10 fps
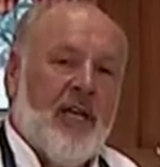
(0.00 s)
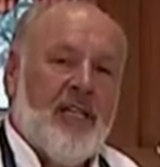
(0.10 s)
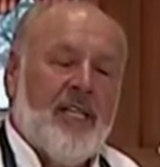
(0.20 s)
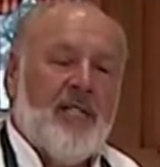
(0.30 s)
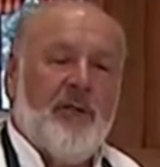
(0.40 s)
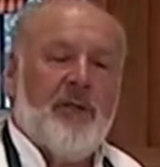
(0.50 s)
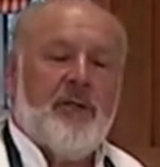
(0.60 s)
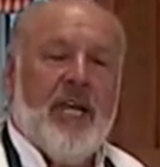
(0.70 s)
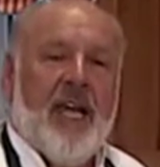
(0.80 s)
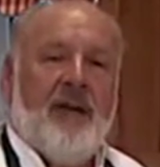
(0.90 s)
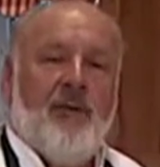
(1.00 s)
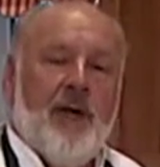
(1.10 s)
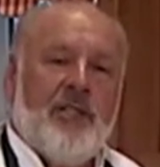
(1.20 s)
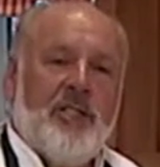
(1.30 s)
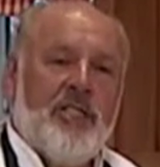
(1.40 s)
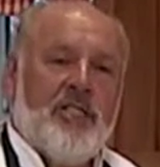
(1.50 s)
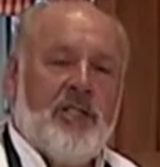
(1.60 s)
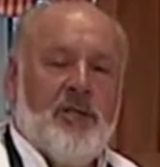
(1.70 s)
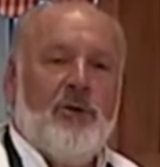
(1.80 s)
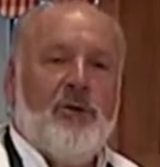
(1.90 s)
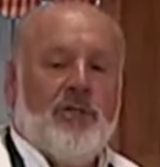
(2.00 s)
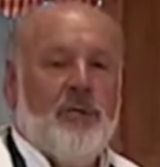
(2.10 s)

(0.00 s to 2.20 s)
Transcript: it, it's going to retain richness, juice, and